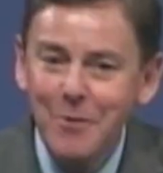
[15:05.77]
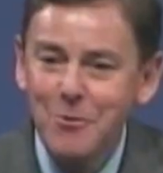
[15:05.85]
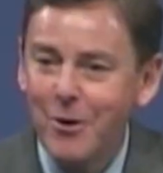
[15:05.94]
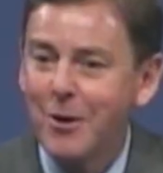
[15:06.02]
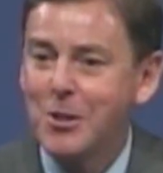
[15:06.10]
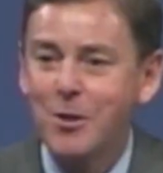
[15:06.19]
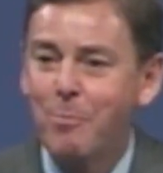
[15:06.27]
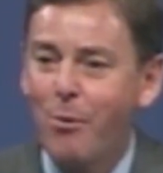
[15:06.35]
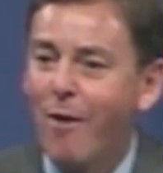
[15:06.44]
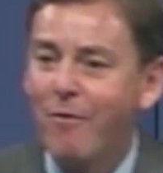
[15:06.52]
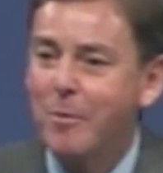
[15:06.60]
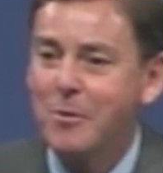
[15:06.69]
introduction to
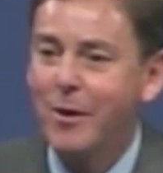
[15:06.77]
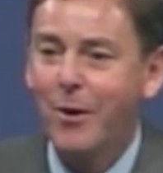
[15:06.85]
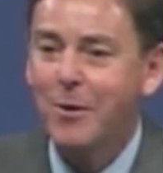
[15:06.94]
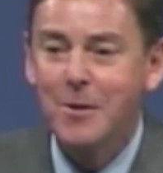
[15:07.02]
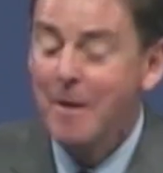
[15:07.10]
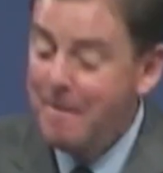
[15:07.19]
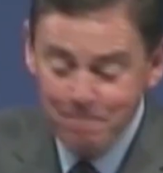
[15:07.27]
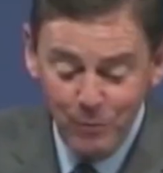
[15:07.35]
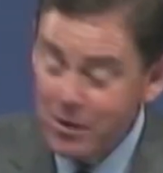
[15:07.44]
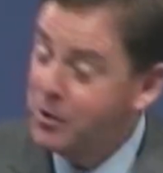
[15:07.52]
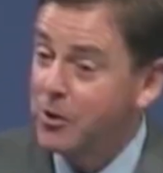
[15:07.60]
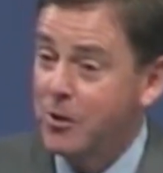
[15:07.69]
Proverbs and he goes,
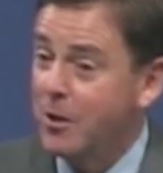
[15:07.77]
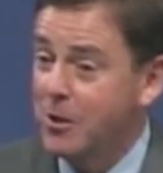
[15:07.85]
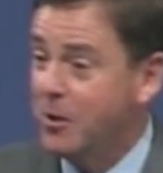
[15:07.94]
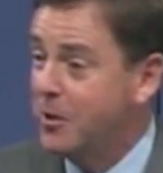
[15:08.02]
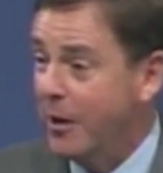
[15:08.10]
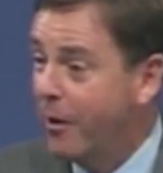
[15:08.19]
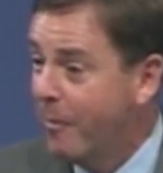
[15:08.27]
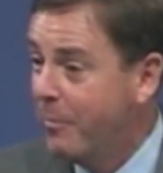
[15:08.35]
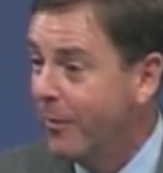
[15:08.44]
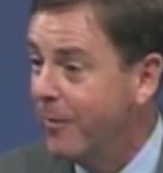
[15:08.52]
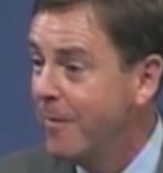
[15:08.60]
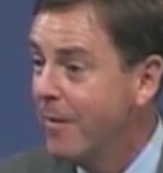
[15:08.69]
this is, this is
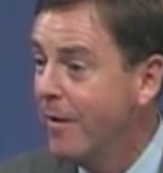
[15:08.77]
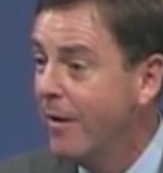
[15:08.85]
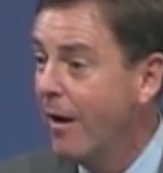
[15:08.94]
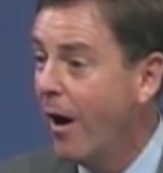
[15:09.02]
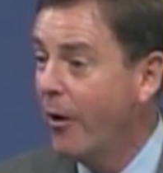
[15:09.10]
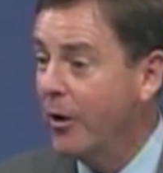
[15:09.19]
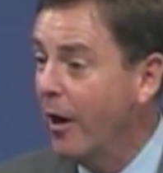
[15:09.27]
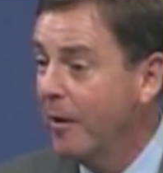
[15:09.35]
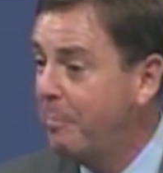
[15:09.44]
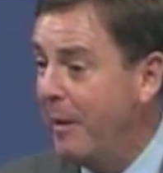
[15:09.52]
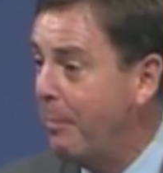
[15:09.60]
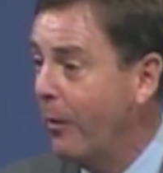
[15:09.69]
terrible. Our
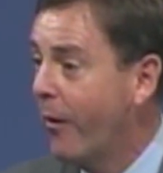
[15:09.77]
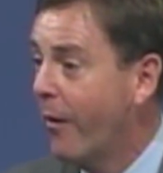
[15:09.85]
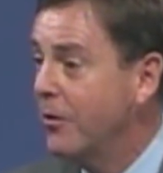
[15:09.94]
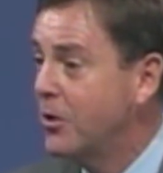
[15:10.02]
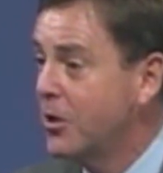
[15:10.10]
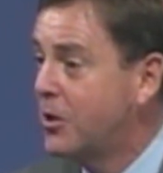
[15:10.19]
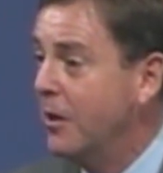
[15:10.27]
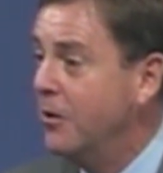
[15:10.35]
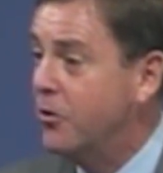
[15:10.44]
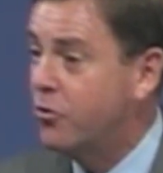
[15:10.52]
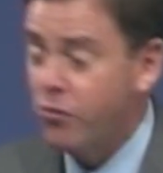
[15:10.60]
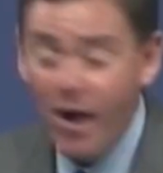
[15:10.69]
young people are in just
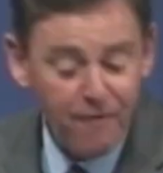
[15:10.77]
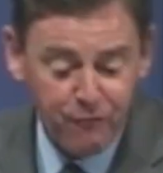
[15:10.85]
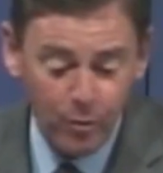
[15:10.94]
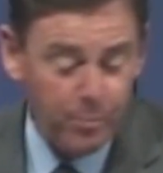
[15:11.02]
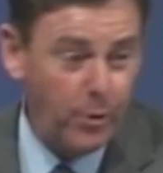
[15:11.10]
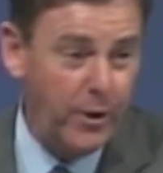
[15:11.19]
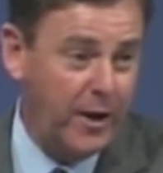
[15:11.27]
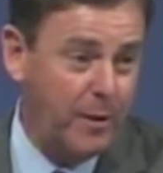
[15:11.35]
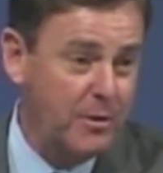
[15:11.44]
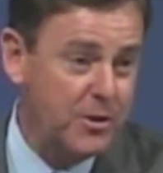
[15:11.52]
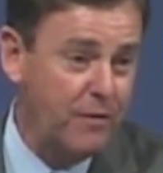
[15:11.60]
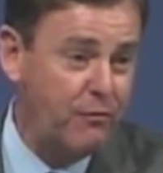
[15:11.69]
in dreadful
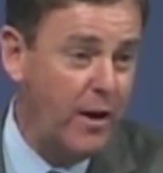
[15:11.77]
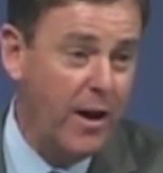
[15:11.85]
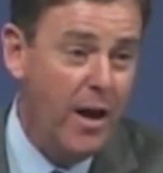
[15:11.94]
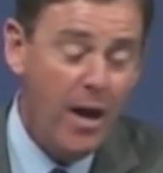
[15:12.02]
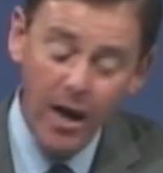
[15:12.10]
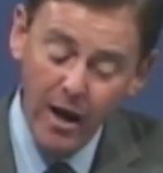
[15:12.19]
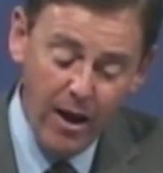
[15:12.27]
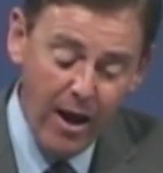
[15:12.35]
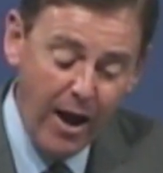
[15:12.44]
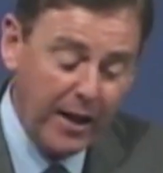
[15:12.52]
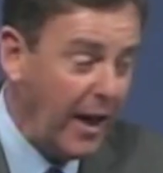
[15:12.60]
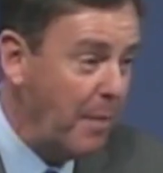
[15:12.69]
predicaments. If they,
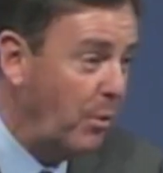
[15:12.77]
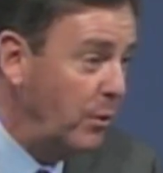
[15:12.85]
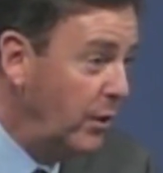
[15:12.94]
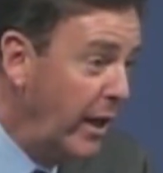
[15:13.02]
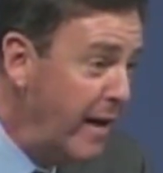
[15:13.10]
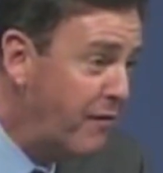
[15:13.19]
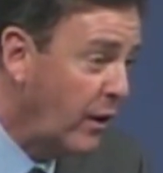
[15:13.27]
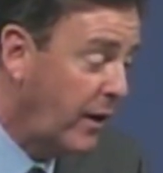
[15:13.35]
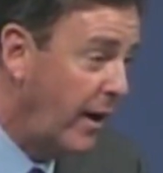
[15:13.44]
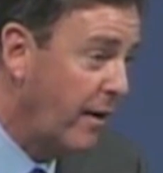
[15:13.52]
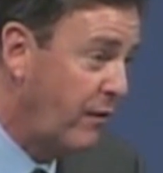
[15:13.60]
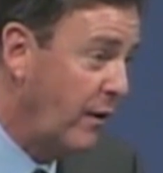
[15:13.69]
I can't believe the
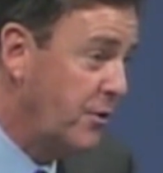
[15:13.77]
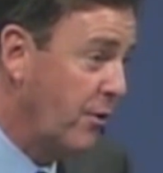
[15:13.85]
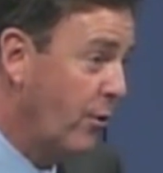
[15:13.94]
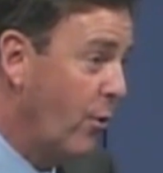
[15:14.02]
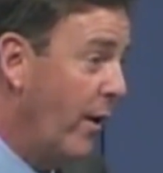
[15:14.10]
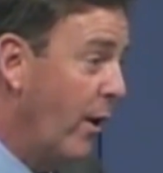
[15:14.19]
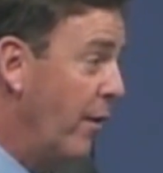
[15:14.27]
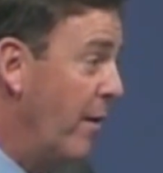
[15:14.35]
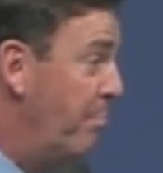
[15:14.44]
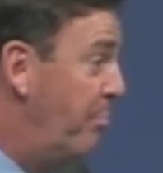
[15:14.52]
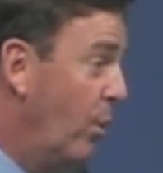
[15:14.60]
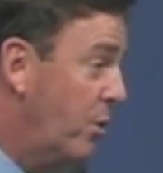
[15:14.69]
kind of things that are going on, the
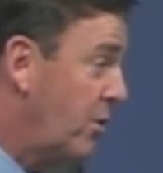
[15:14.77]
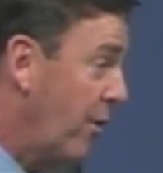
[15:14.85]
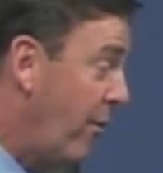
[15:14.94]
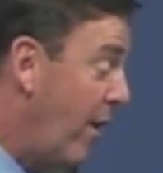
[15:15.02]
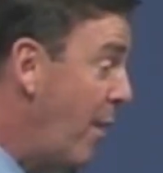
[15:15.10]
books that are